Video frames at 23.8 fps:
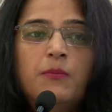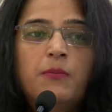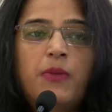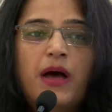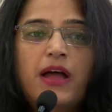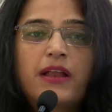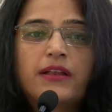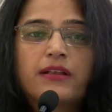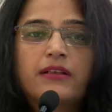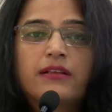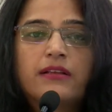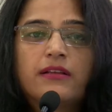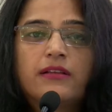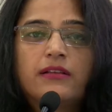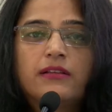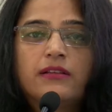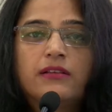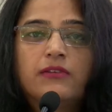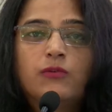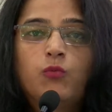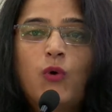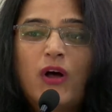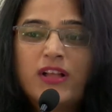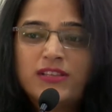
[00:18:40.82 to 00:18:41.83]
But
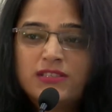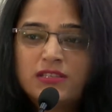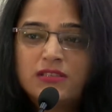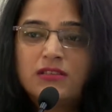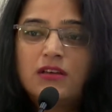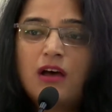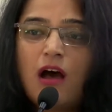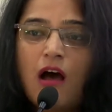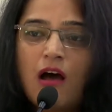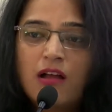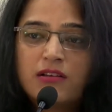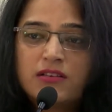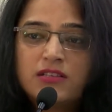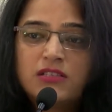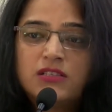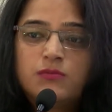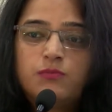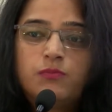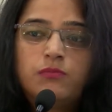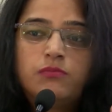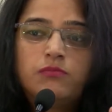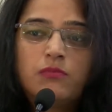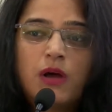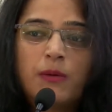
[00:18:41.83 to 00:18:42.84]
uh, once the artist
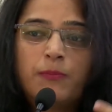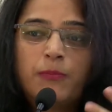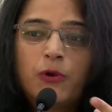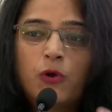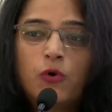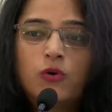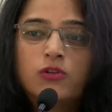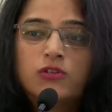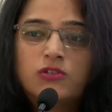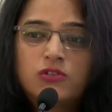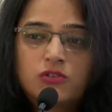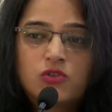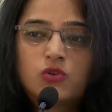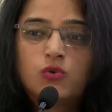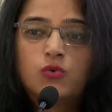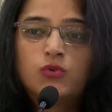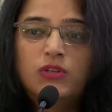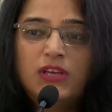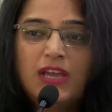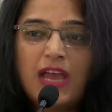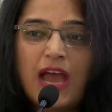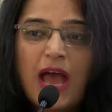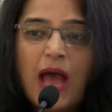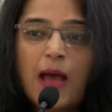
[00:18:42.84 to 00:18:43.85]
uploads through
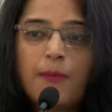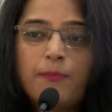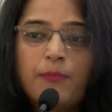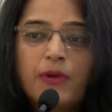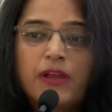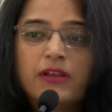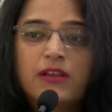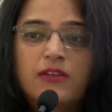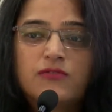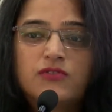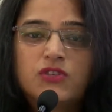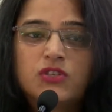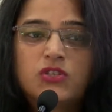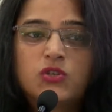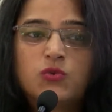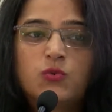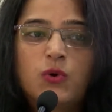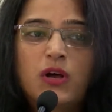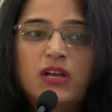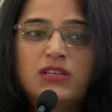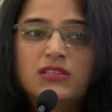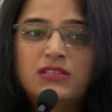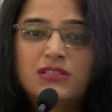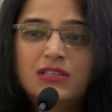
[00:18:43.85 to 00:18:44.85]
the app and gives it to us,